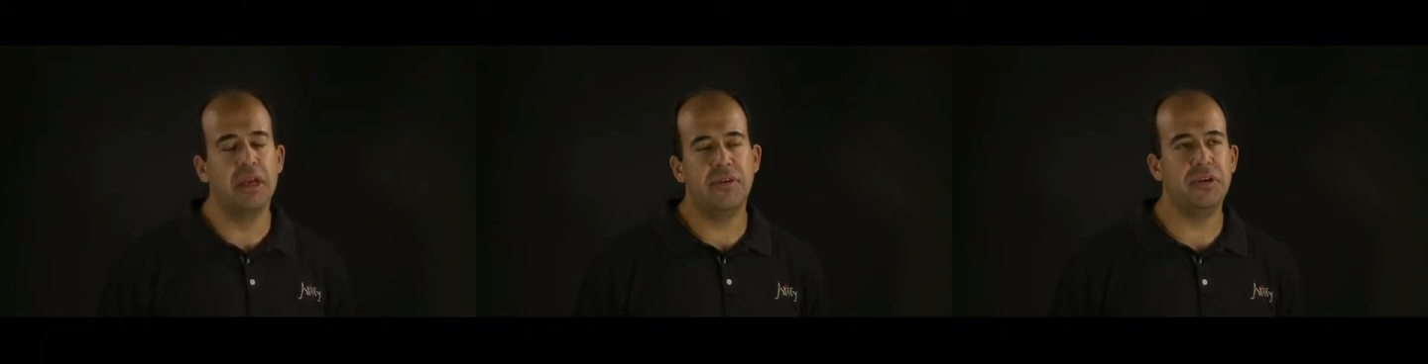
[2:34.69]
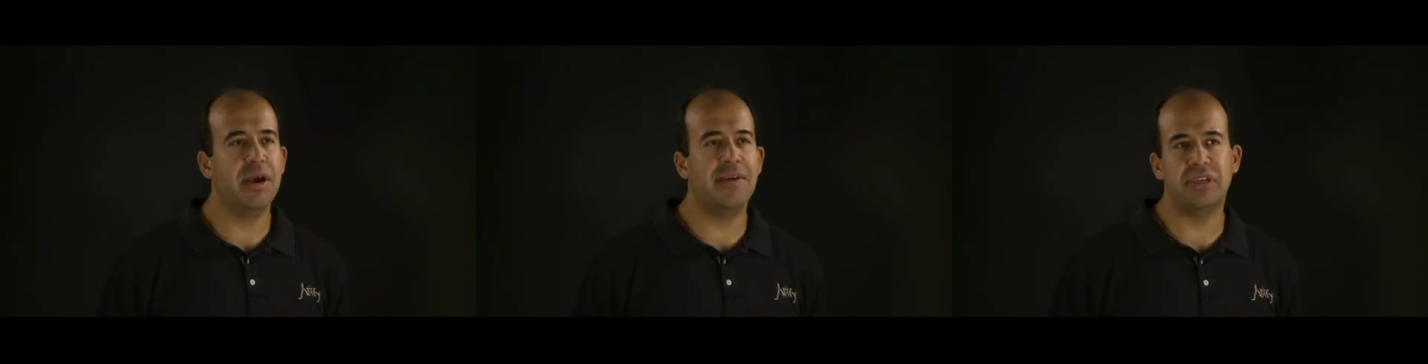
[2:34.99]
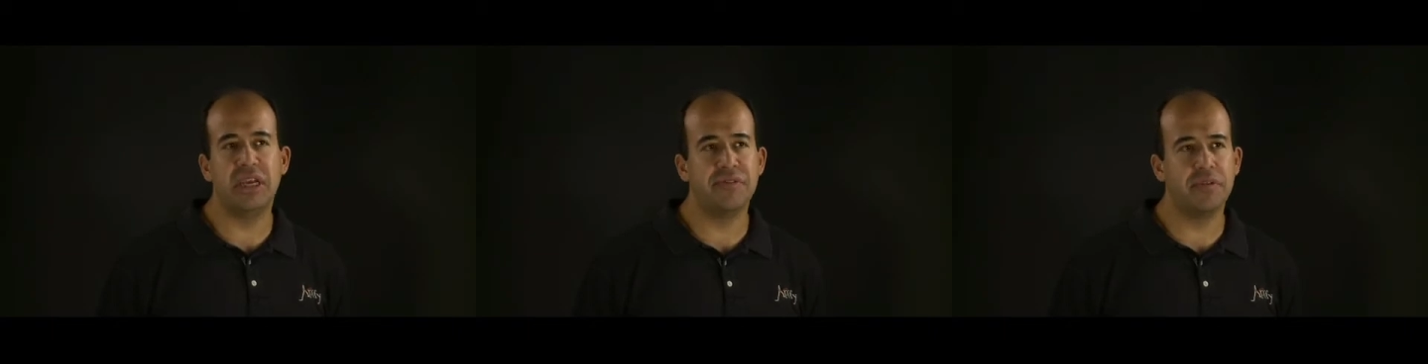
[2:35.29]
If you have
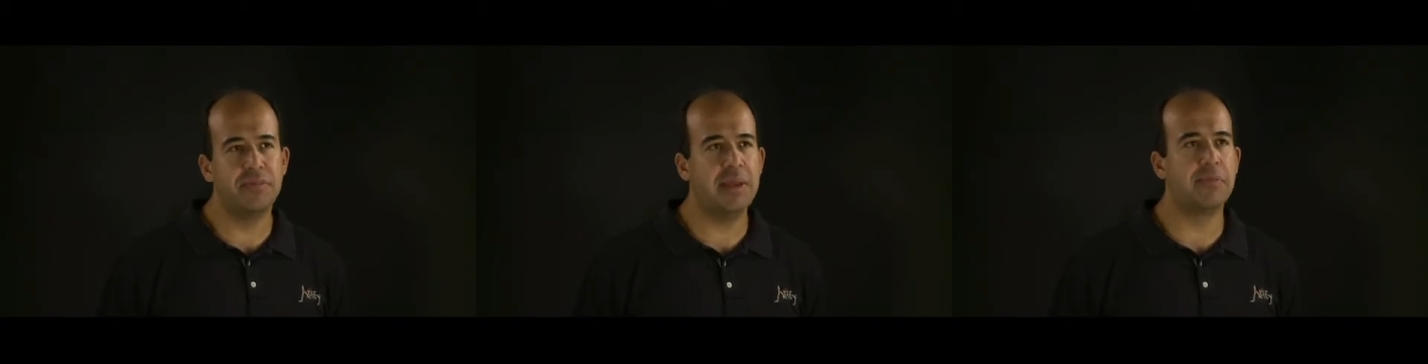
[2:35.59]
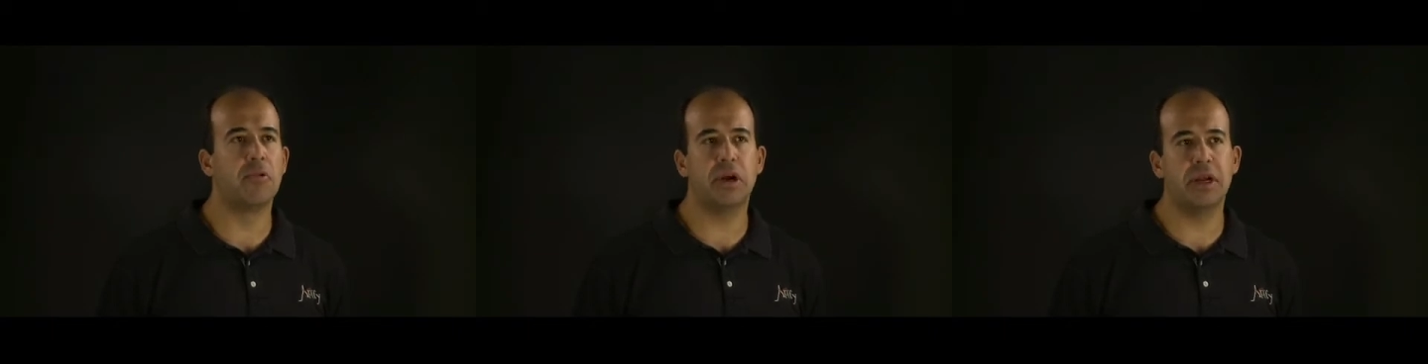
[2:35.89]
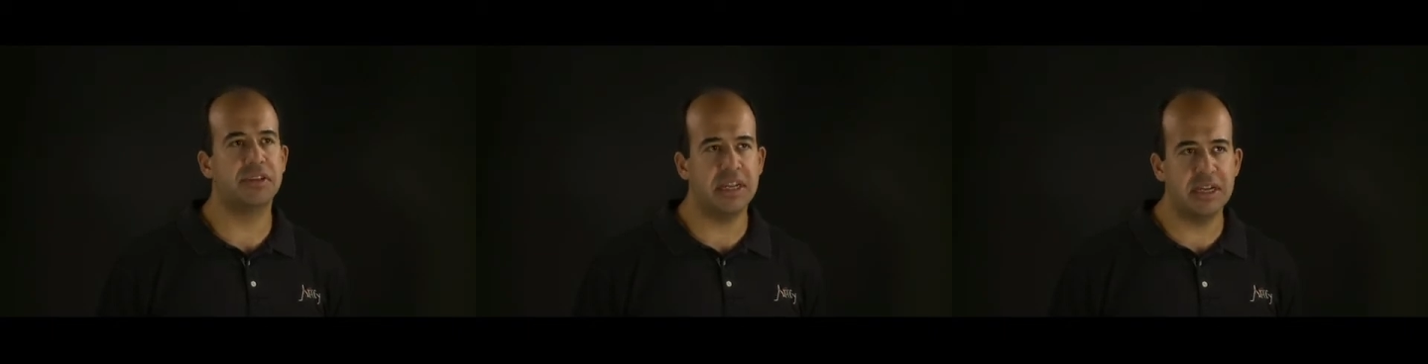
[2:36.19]
10 different people working
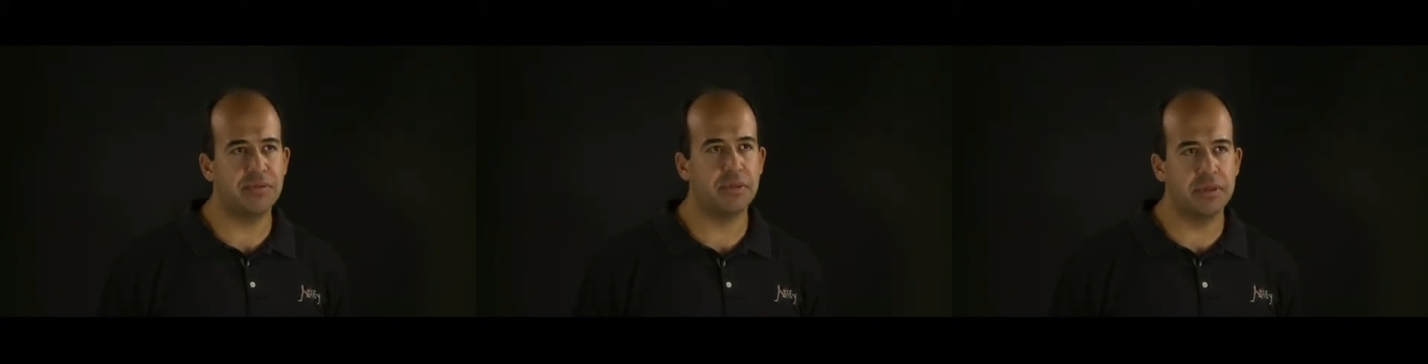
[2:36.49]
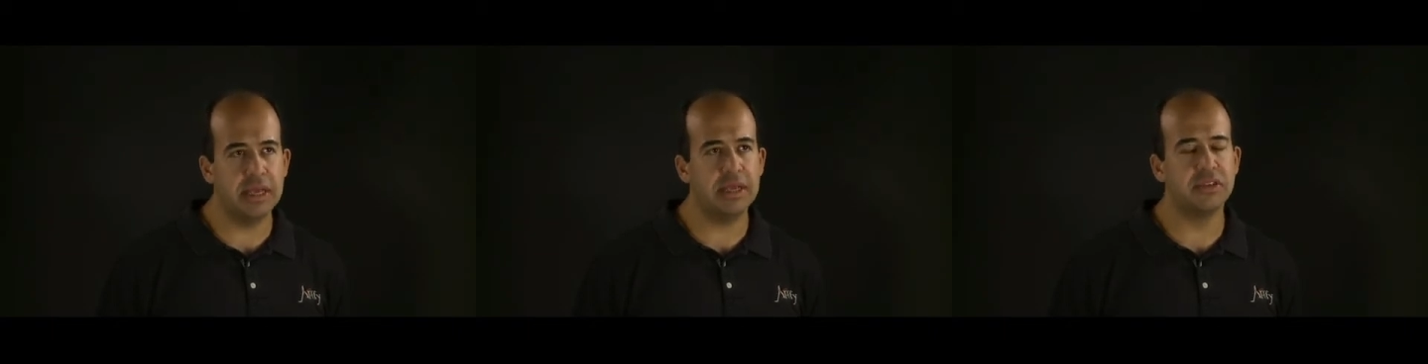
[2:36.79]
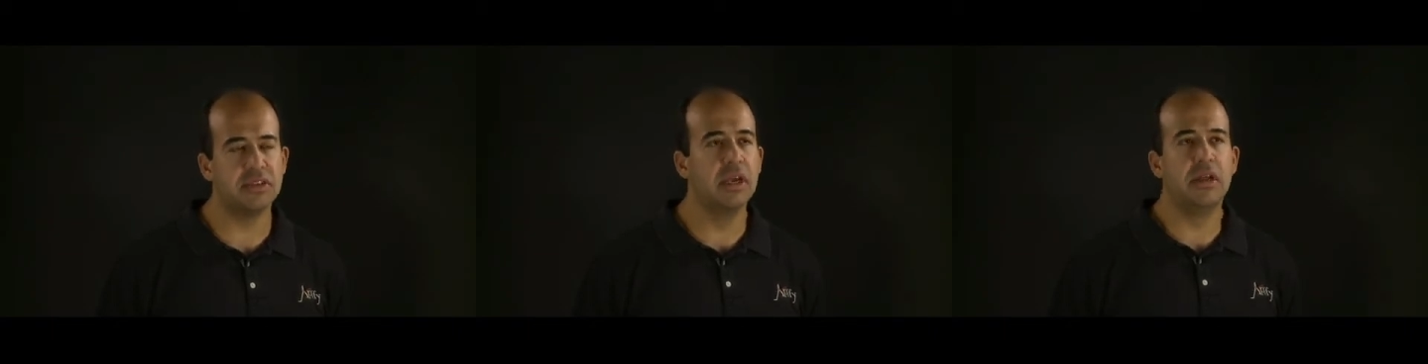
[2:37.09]
on 10 different
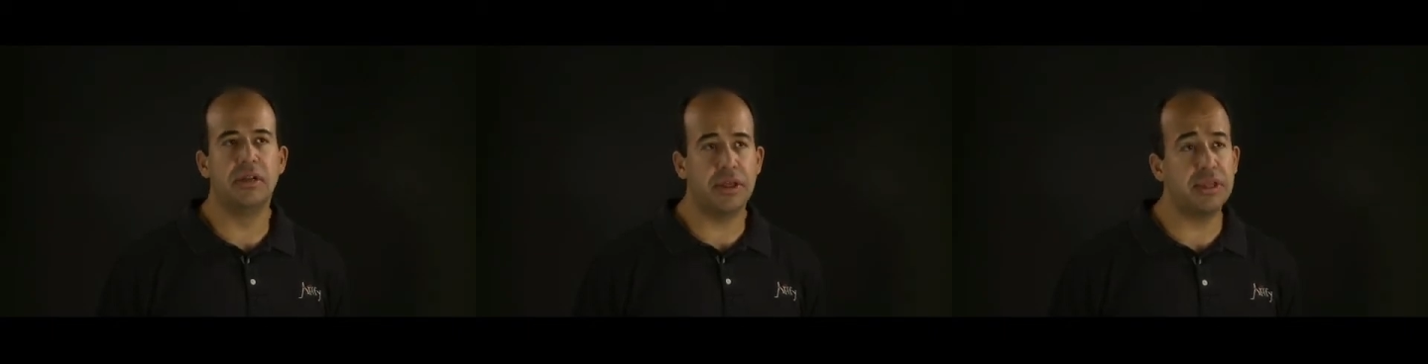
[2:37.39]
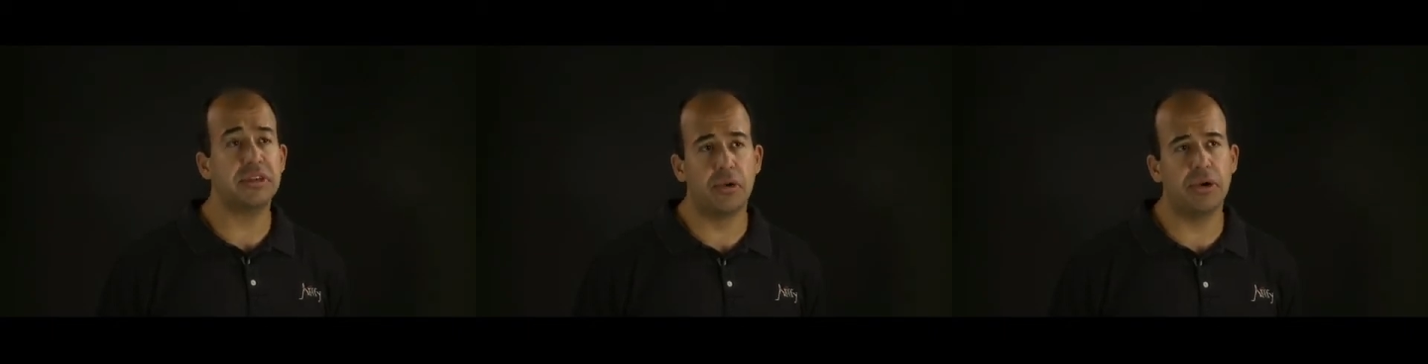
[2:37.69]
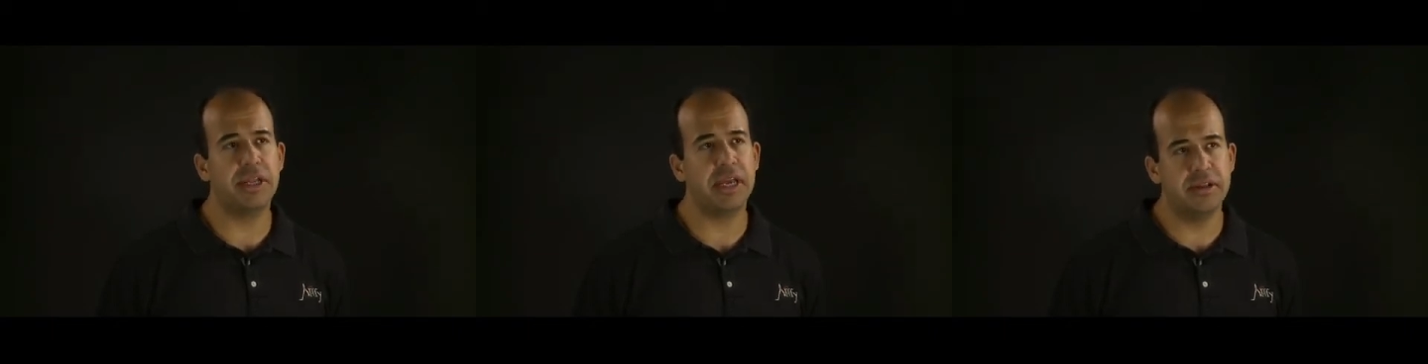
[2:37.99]
things, nothing's
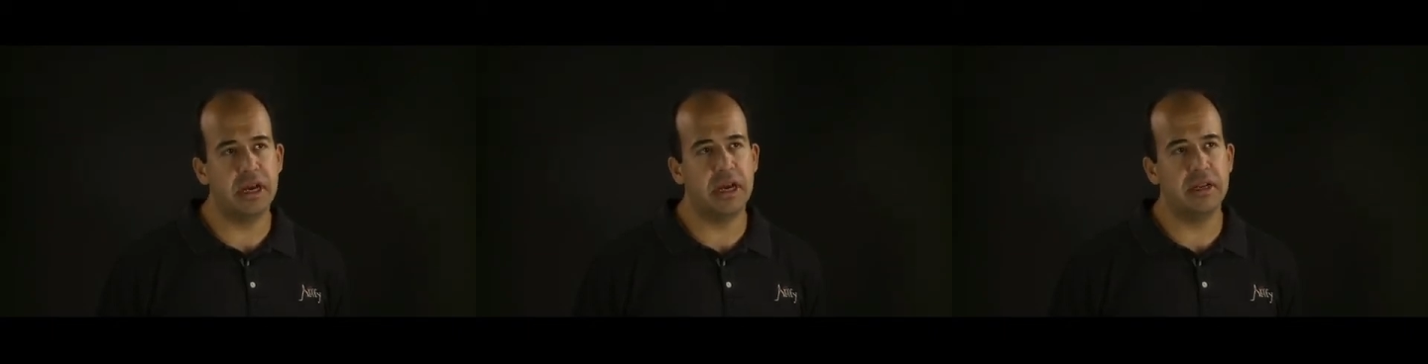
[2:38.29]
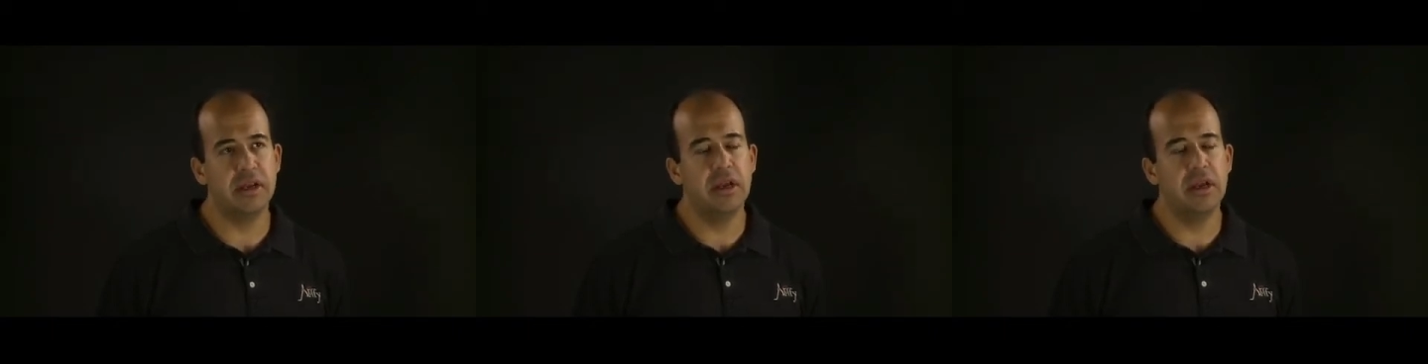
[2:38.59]
going to get done.